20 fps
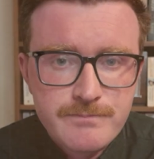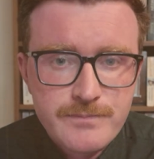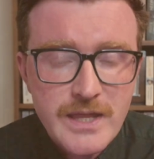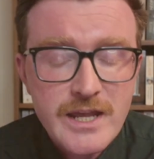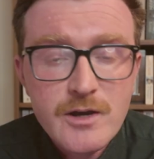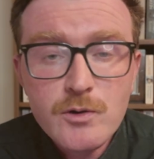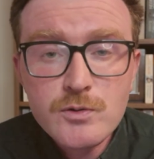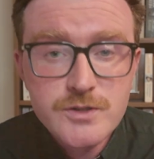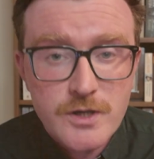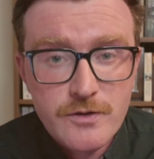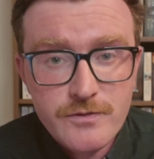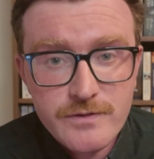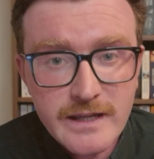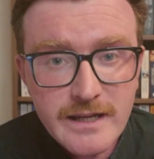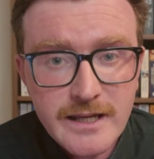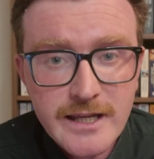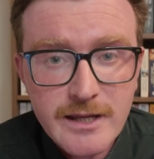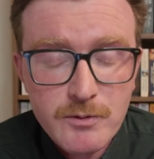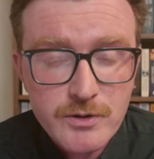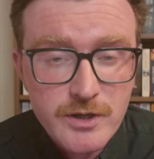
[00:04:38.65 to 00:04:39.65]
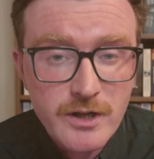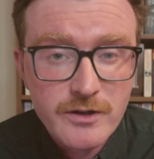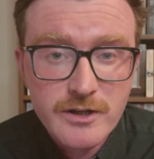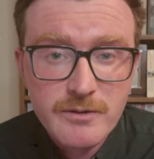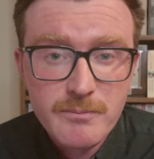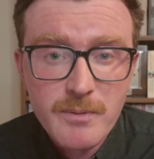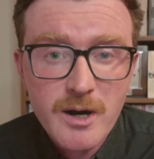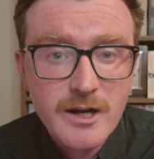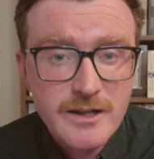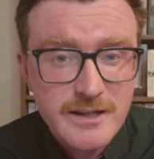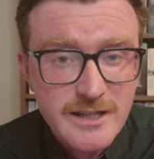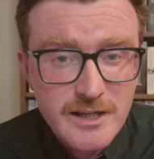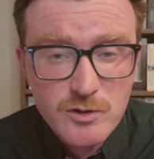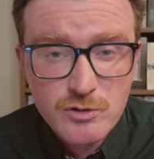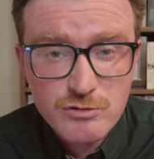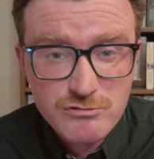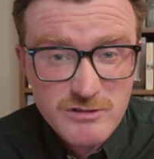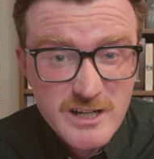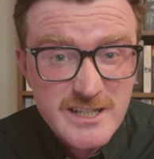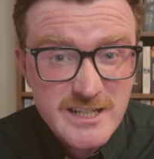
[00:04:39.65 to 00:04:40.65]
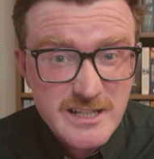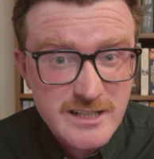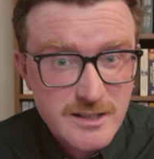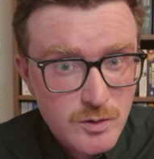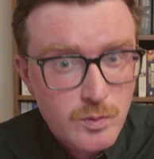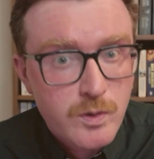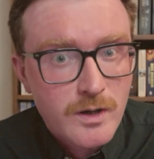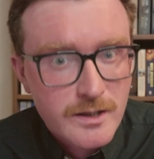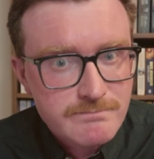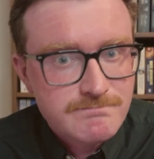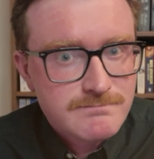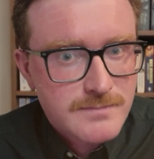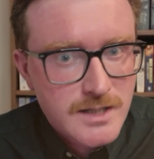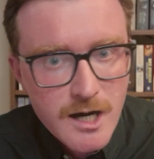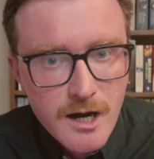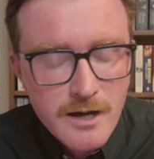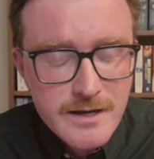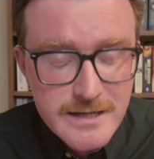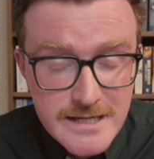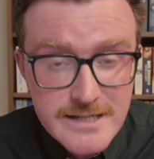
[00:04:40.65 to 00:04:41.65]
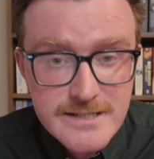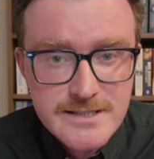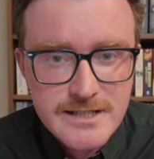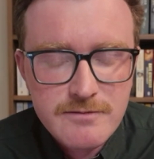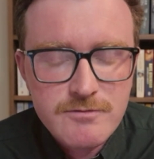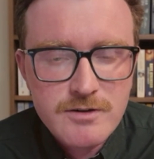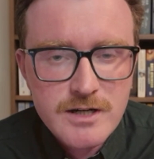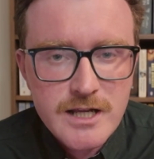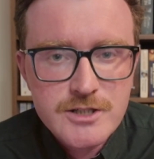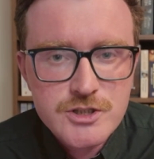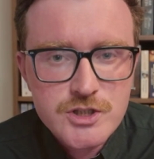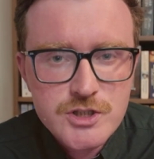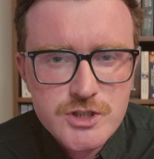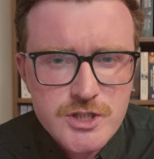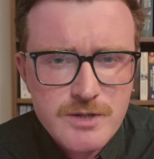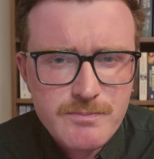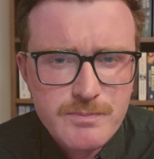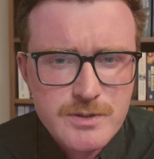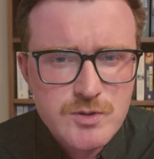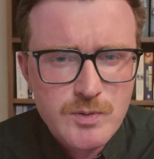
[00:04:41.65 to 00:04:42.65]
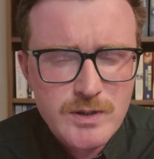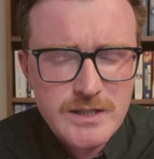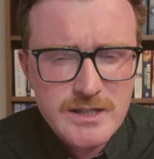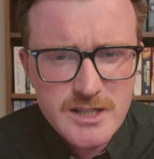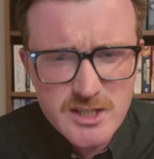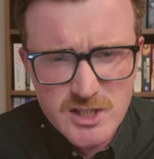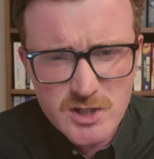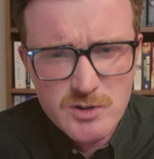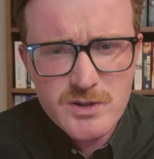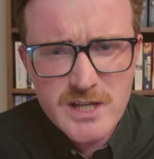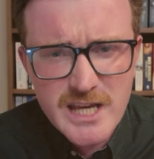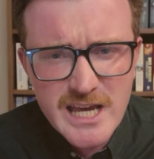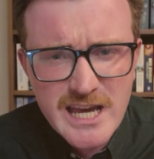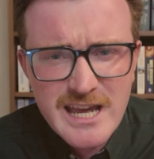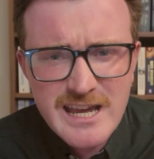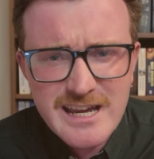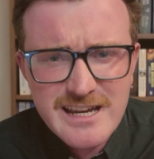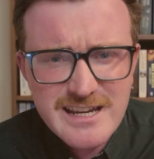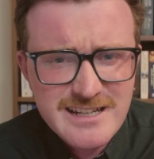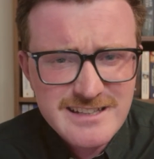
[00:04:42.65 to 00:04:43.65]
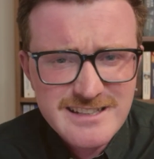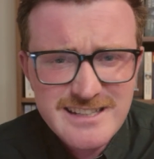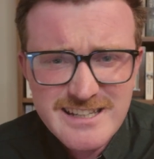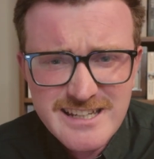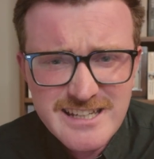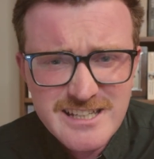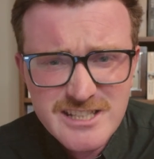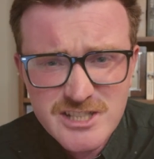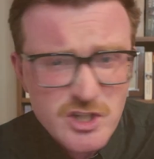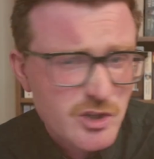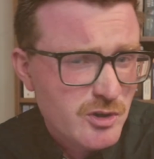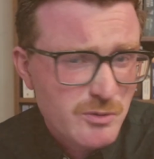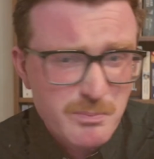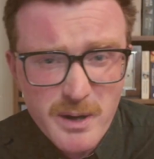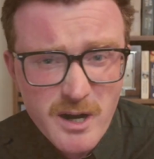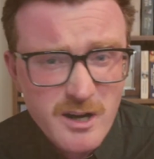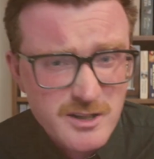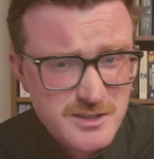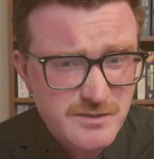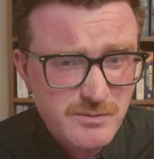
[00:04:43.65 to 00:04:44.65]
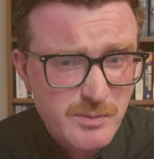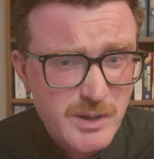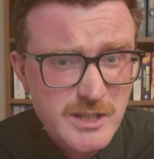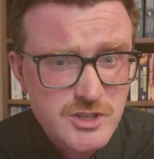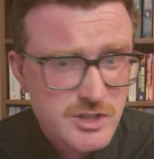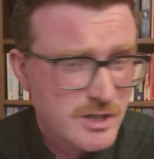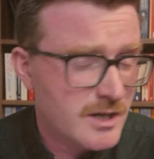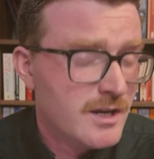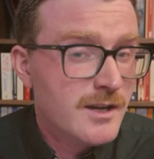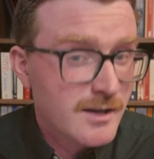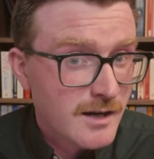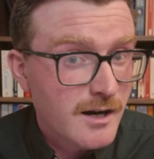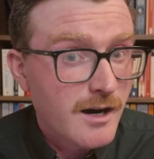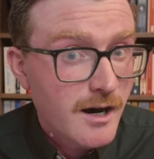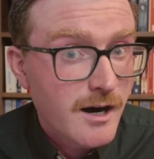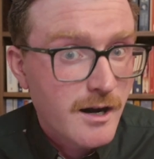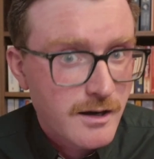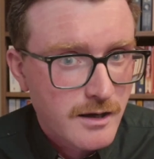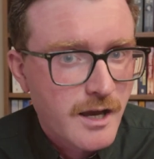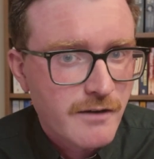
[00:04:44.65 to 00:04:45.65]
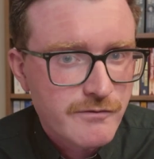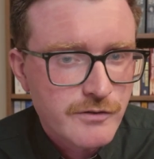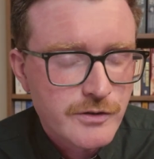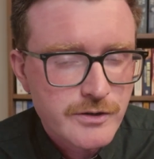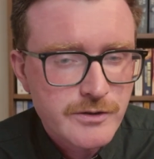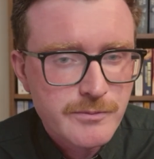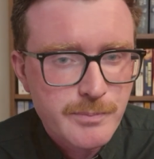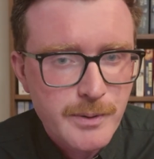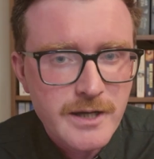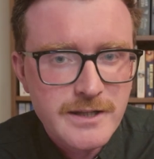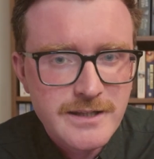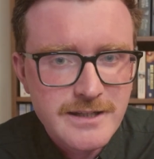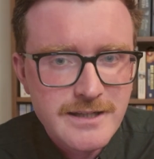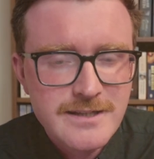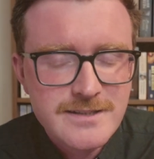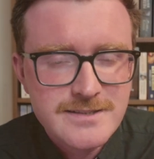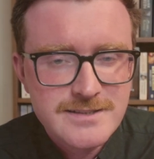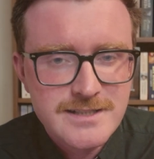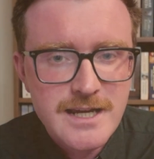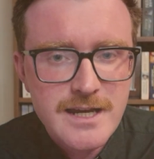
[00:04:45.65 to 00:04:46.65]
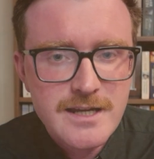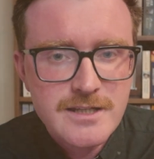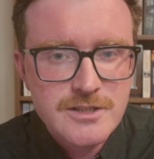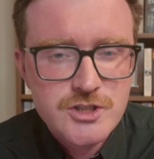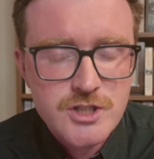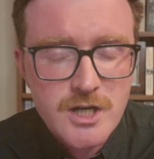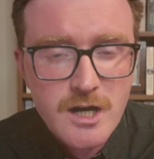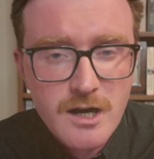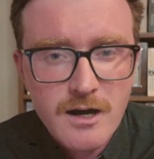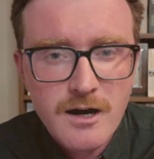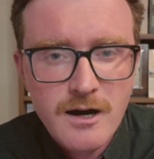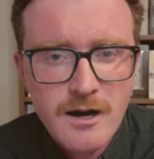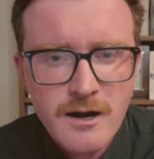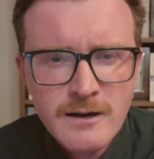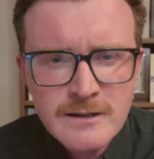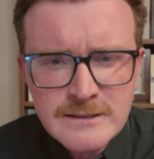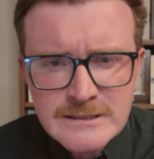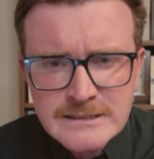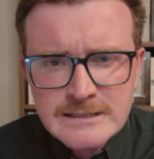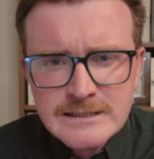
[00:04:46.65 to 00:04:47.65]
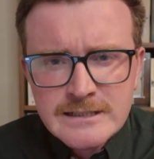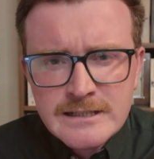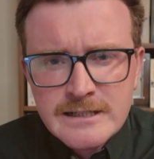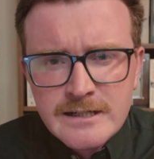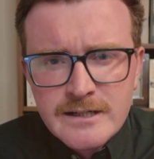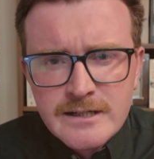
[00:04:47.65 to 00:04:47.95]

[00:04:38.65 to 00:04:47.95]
They also think it would undermine the already quite uneasy relationship between the UK and the EU, parts of which are governed by the ECHR.